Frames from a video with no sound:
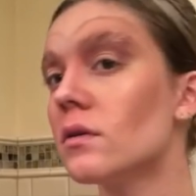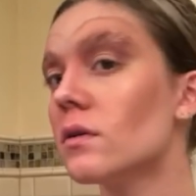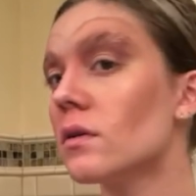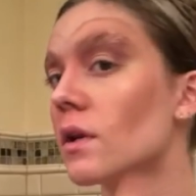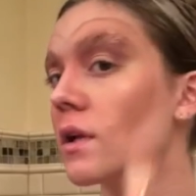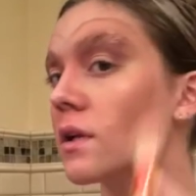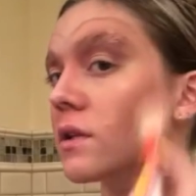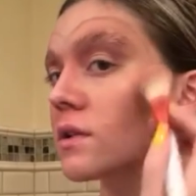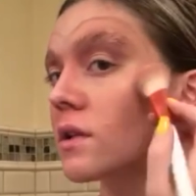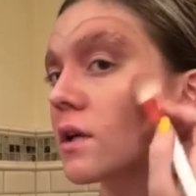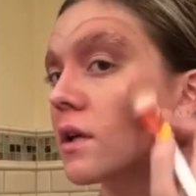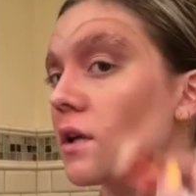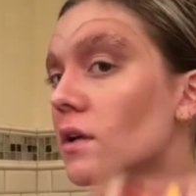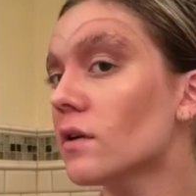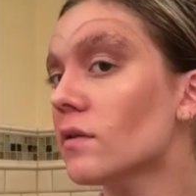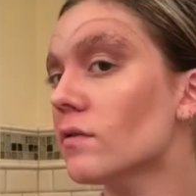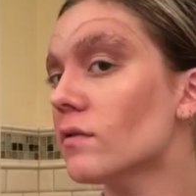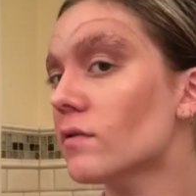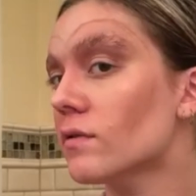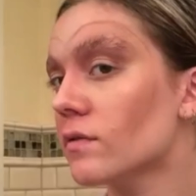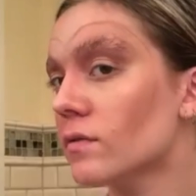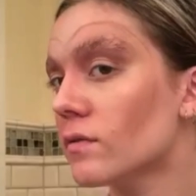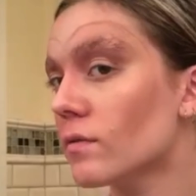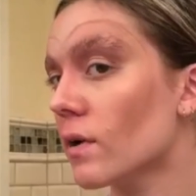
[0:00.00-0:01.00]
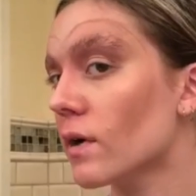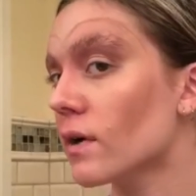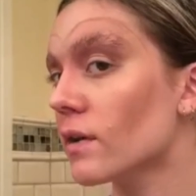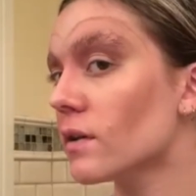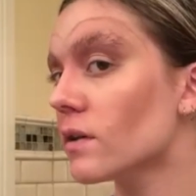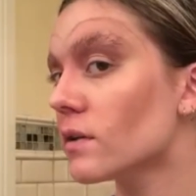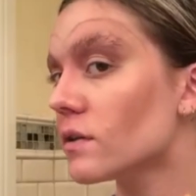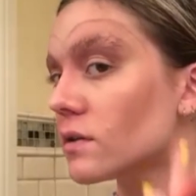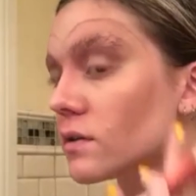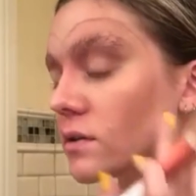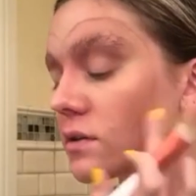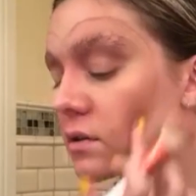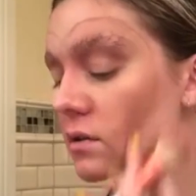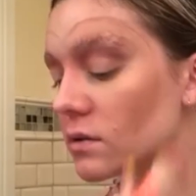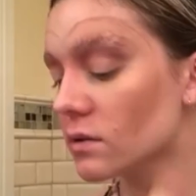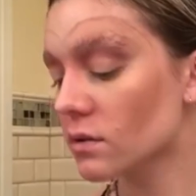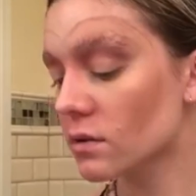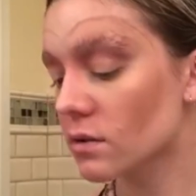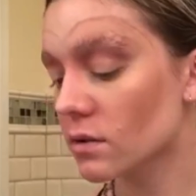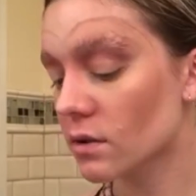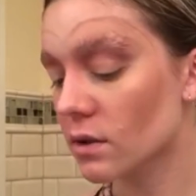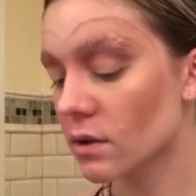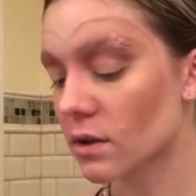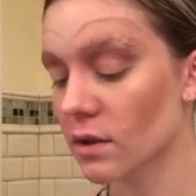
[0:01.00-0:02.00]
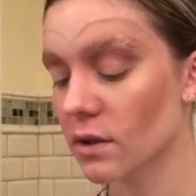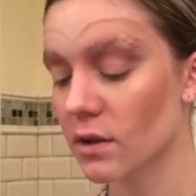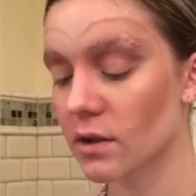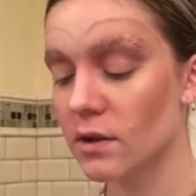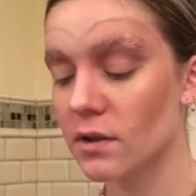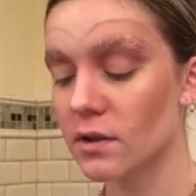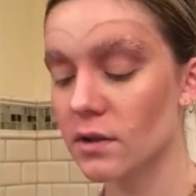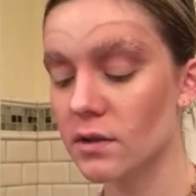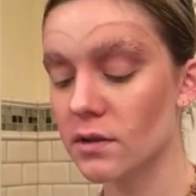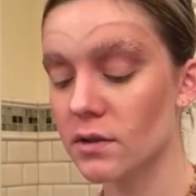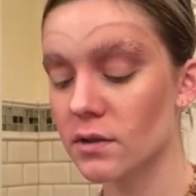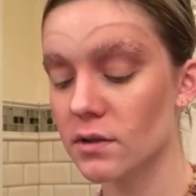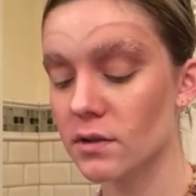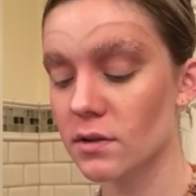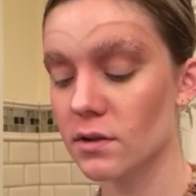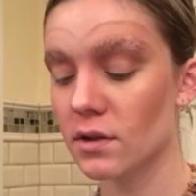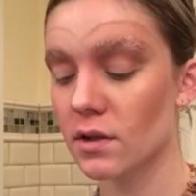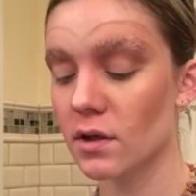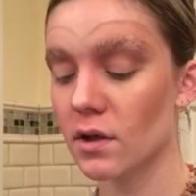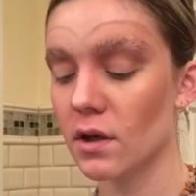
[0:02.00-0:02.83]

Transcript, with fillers: that's kind of what this is.